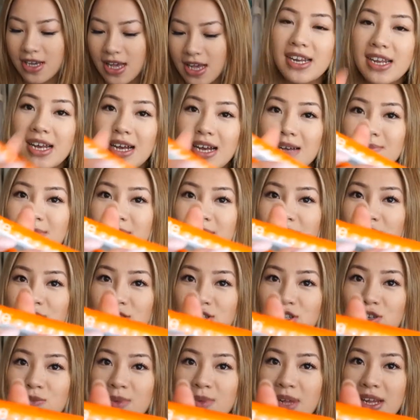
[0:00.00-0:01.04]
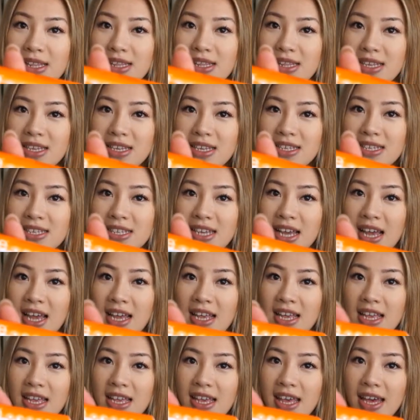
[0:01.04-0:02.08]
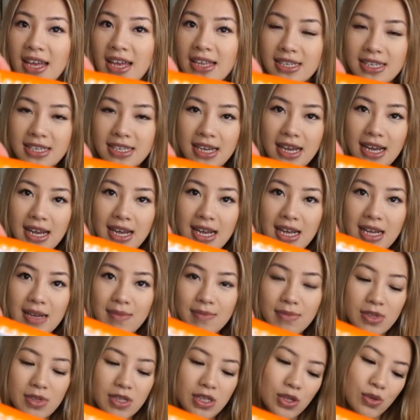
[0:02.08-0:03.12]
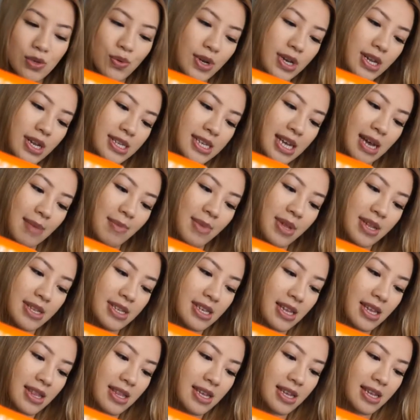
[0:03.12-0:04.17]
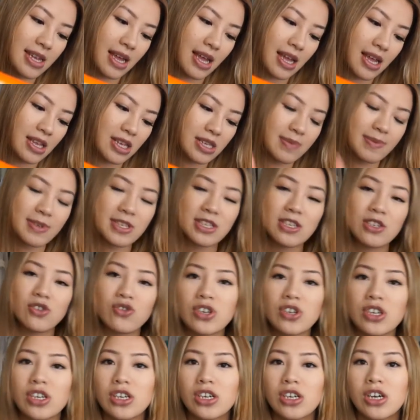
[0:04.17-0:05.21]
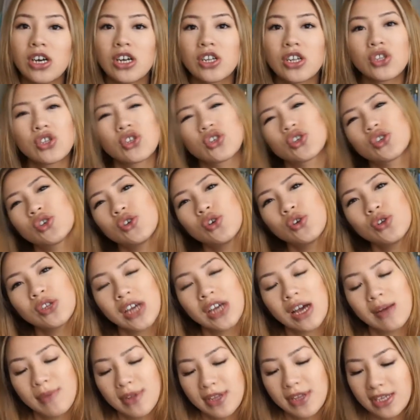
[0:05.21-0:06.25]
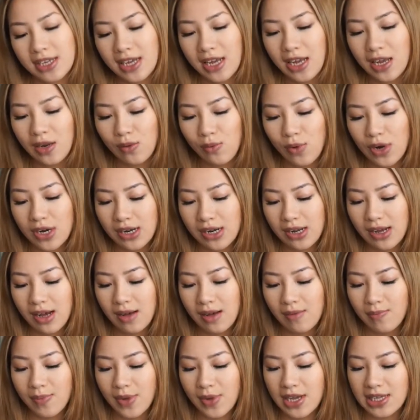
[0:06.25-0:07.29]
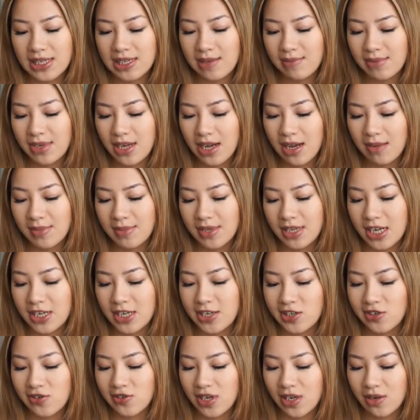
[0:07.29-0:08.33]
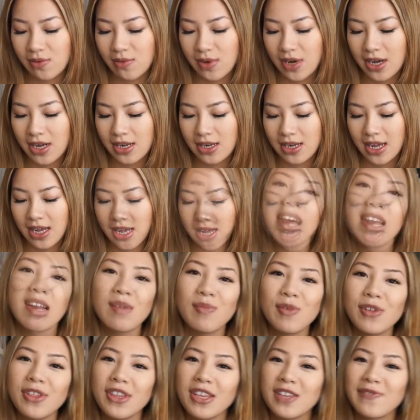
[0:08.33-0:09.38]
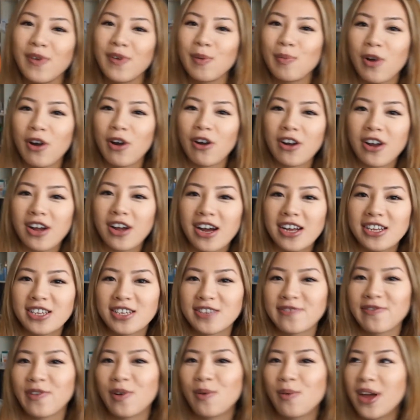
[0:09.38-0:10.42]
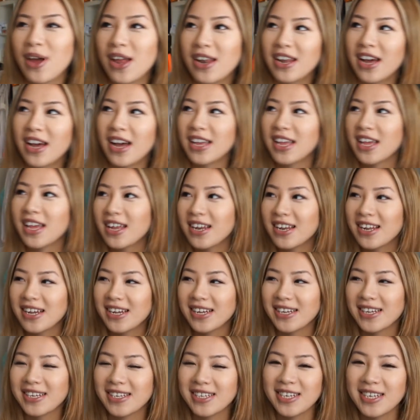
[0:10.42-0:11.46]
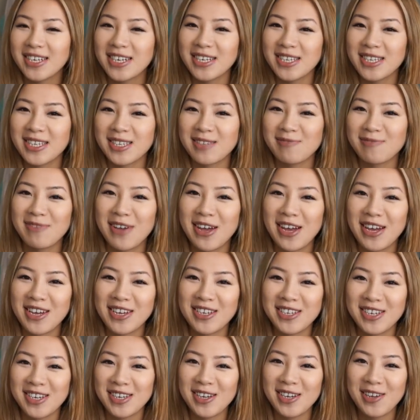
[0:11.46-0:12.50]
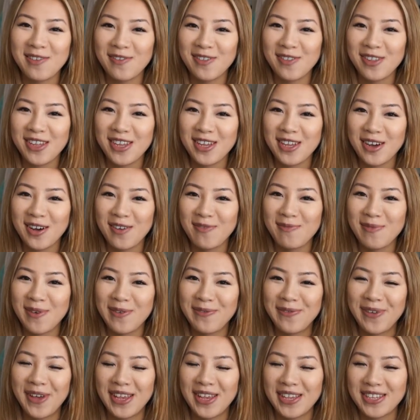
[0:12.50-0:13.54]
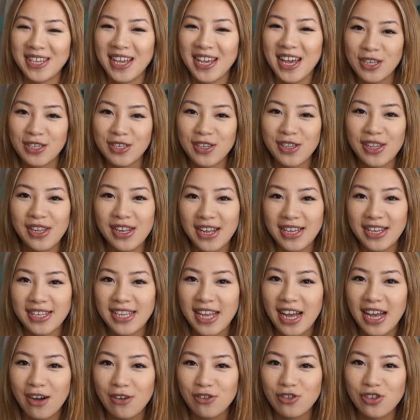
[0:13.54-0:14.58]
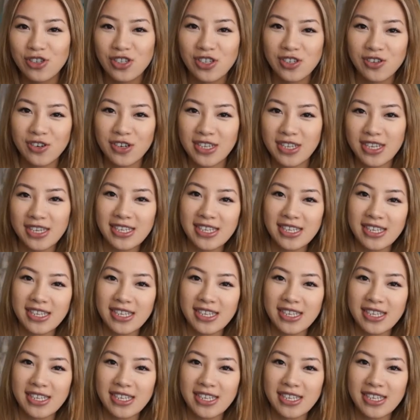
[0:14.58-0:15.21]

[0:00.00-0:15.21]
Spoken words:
It comes in a tube like this. You get 20 tablets, I think, and you're supposed to drink 2 tablets in 1 cup, but sometimes I just drink 1. And I bought this for Boracay just for when I get like smash and overly off my face, so the next day I'll just drink this